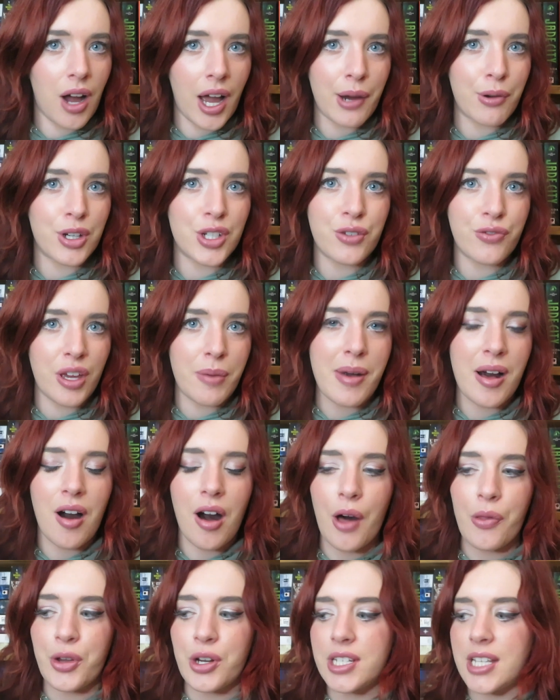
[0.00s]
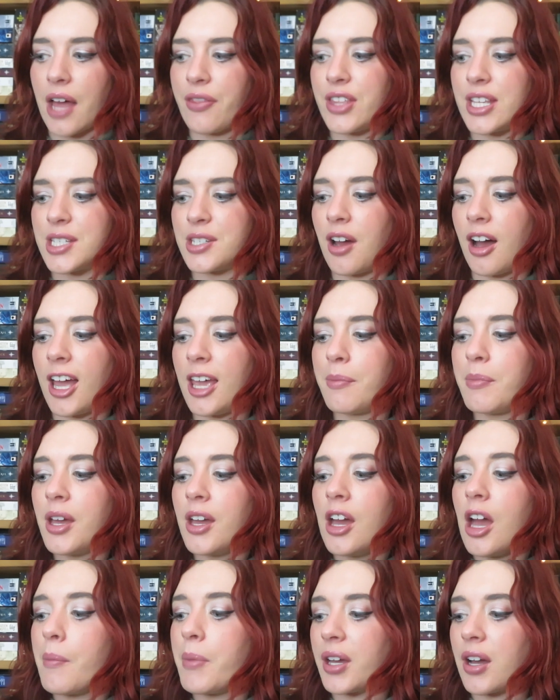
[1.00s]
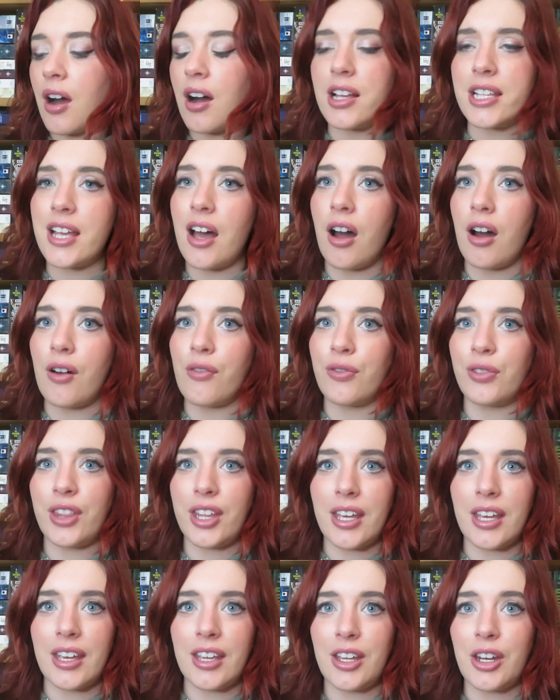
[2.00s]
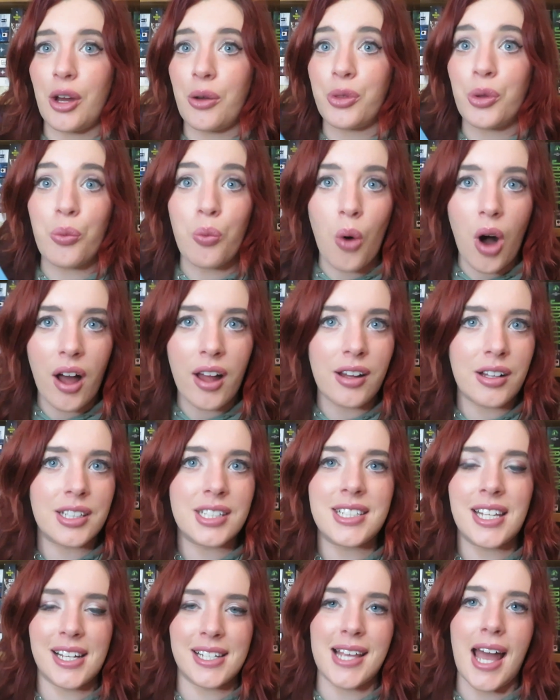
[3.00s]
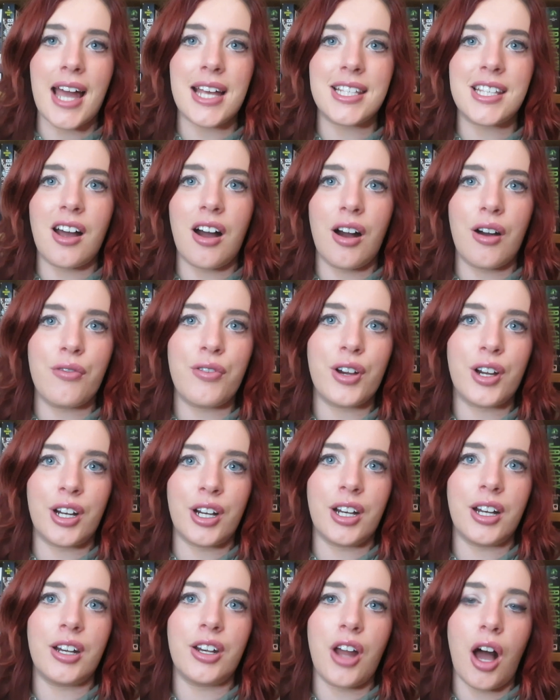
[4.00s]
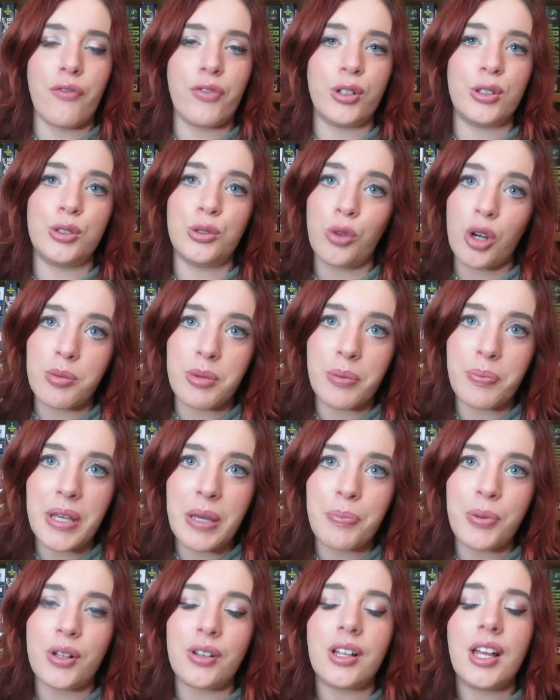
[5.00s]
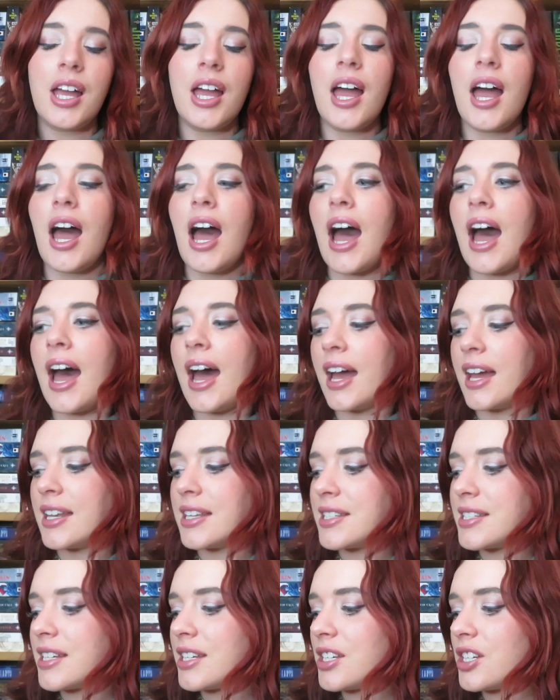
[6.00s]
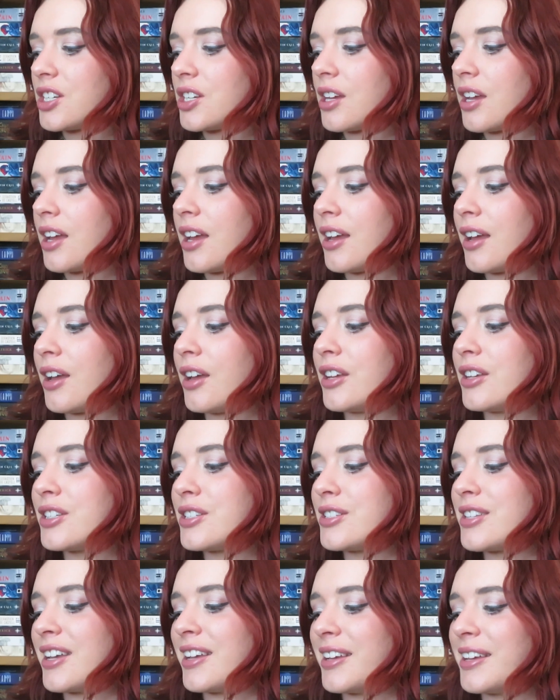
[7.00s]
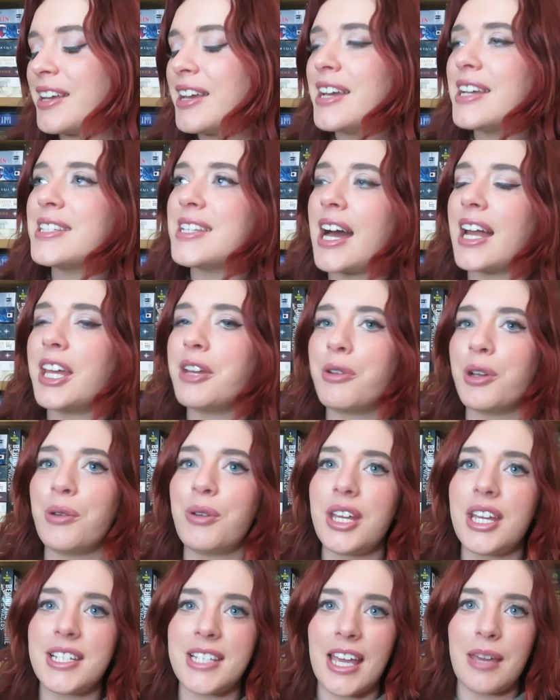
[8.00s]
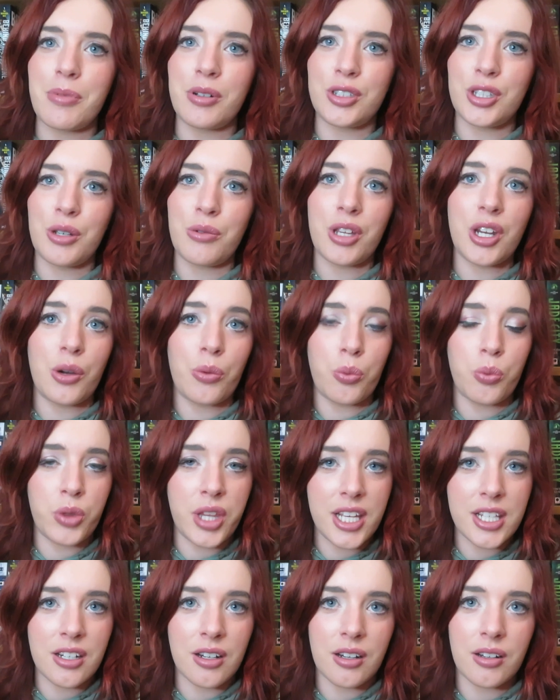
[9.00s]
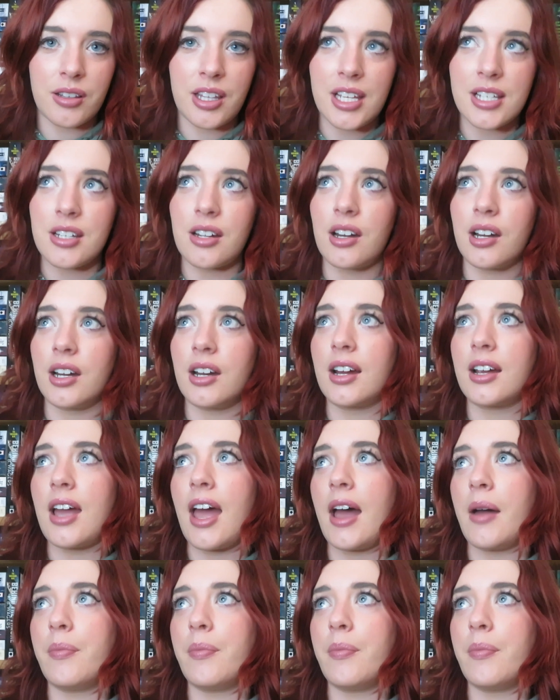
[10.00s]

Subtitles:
Irish female authors at this time because of the, you know, the wild success of her novel Normal People. And Sally Rooney is able to, you know, these are